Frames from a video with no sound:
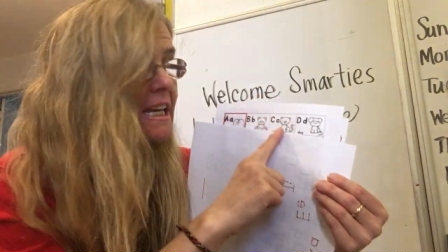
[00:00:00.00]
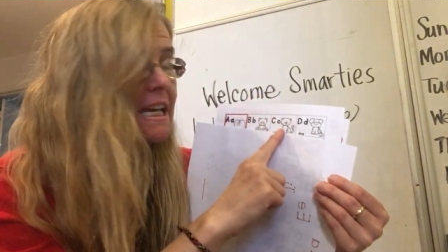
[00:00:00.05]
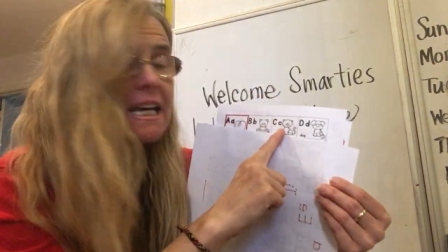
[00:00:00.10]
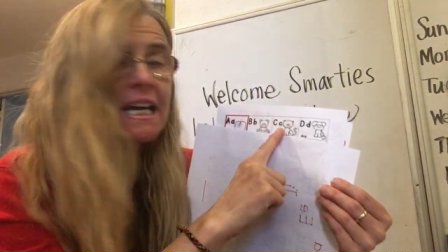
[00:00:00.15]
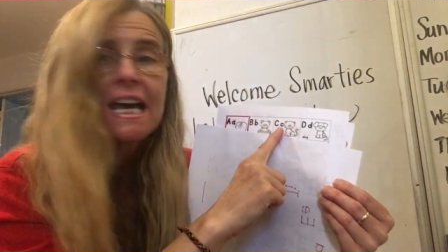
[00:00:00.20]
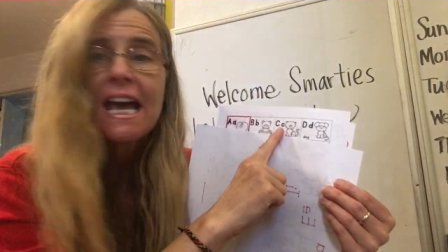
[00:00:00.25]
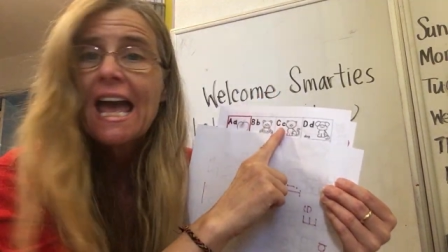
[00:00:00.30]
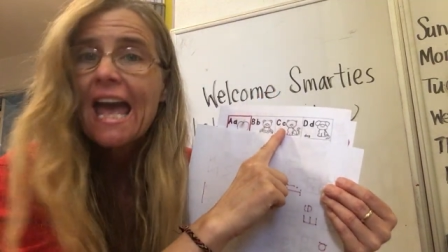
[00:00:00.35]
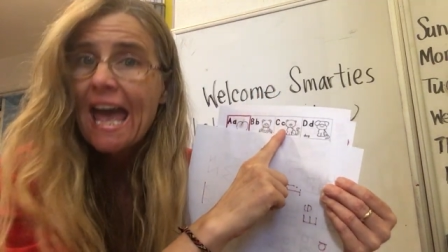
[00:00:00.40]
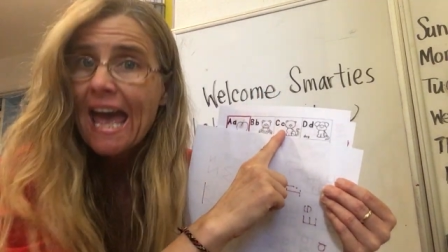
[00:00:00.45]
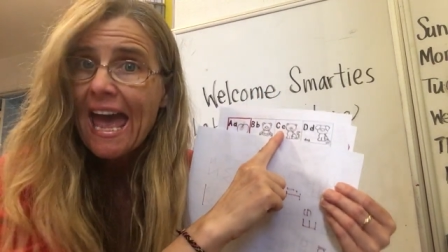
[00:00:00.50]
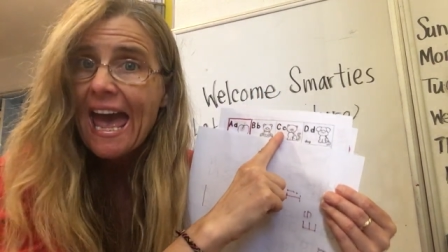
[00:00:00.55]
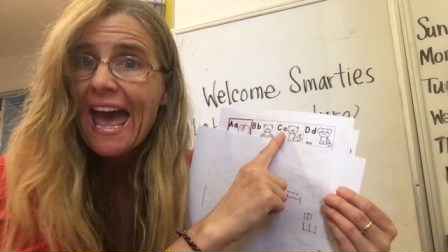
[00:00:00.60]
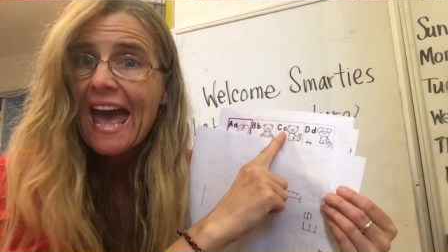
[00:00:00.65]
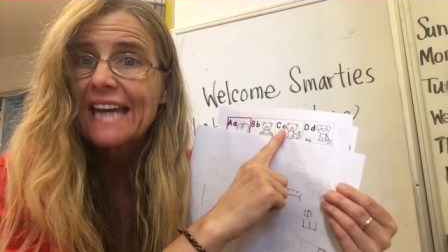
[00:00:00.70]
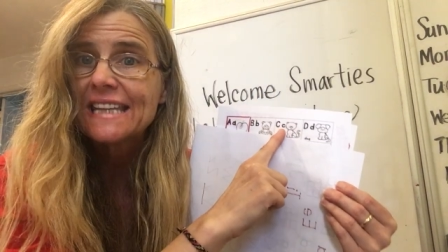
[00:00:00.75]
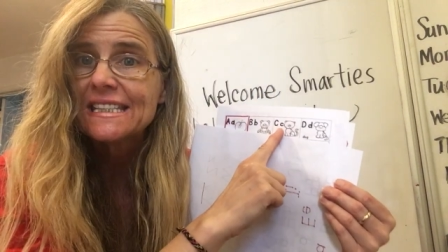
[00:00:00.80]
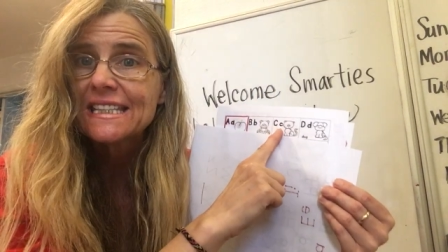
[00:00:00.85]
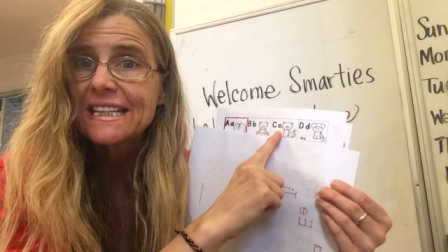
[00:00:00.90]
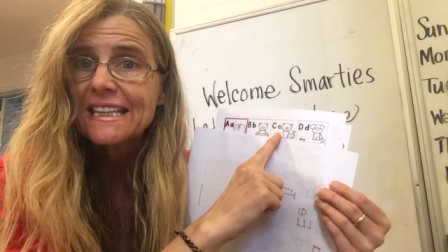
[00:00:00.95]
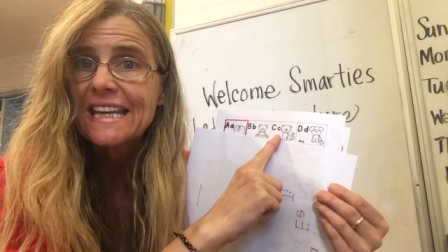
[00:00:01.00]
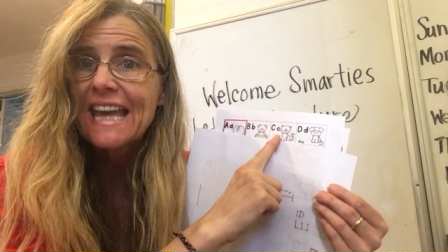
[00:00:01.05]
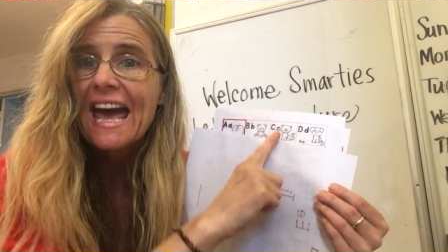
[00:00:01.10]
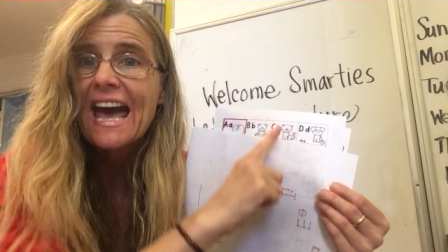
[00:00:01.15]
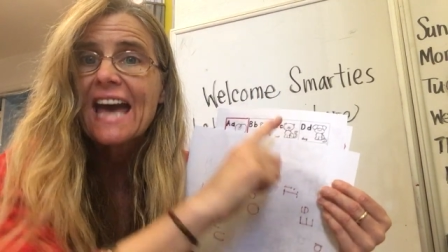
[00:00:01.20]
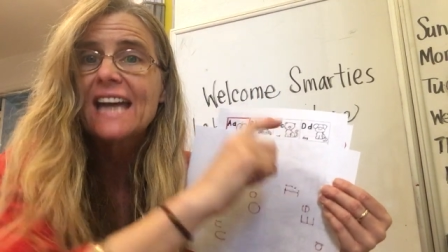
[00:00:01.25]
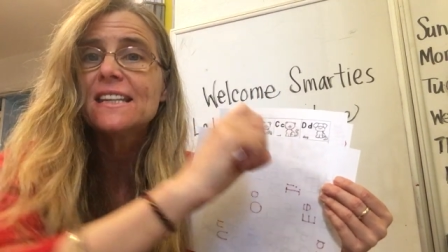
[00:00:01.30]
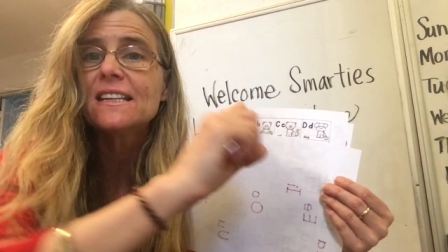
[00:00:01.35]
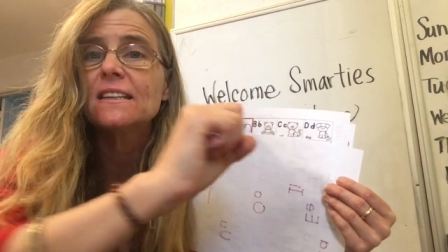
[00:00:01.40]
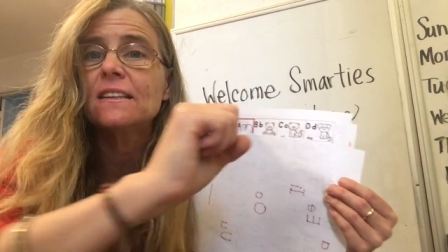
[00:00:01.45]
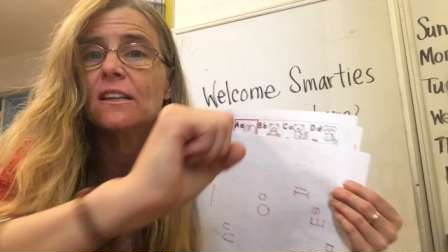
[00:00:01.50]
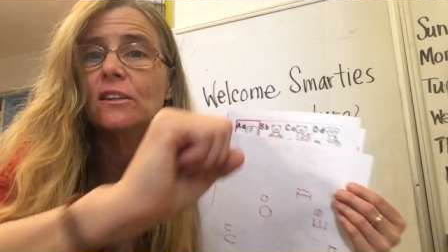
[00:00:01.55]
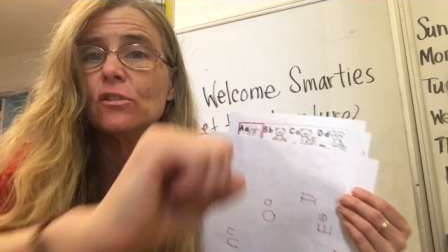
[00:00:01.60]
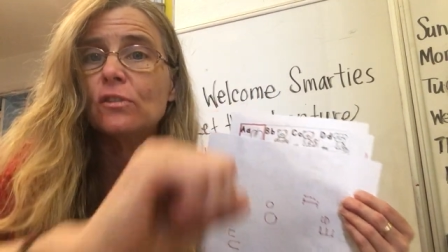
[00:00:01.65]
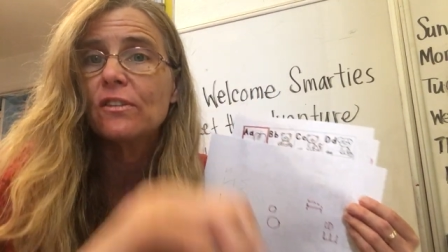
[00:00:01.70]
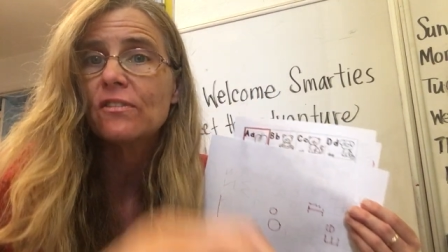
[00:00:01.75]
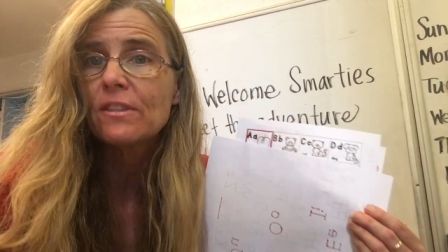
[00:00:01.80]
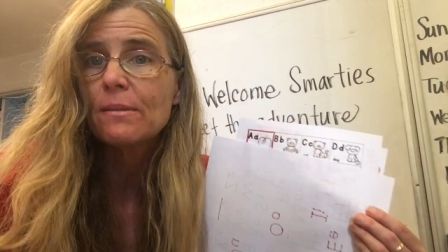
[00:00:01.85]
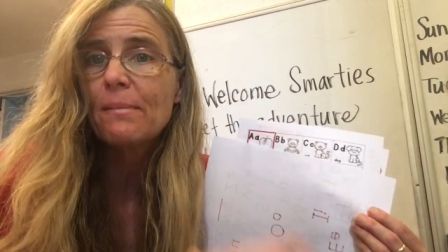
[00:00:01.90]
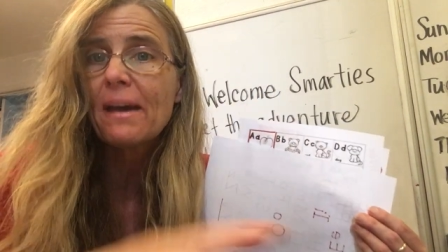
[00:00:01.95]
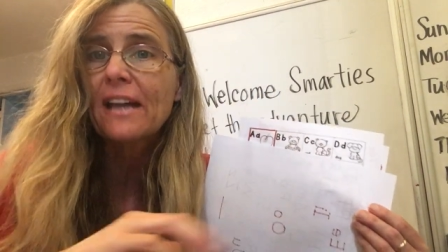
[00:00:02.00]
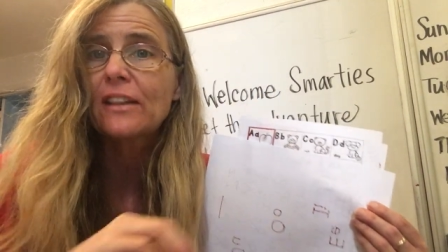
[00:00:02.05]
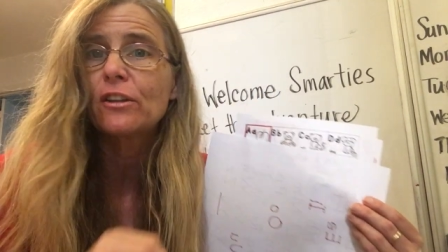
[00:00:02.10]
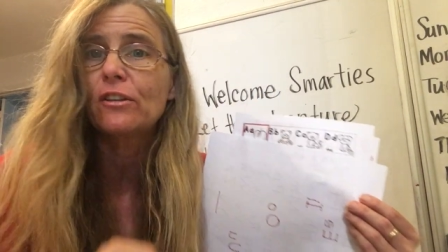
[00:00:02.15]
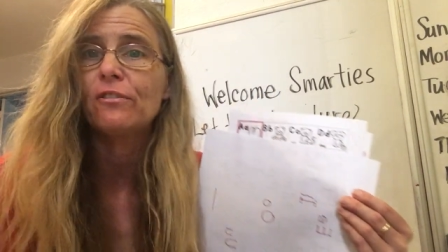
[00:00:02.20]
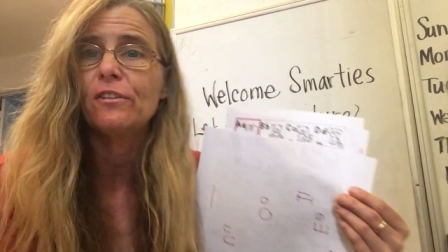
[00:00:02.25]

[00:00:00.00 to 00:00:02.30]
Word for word: K at cat. Then you give them back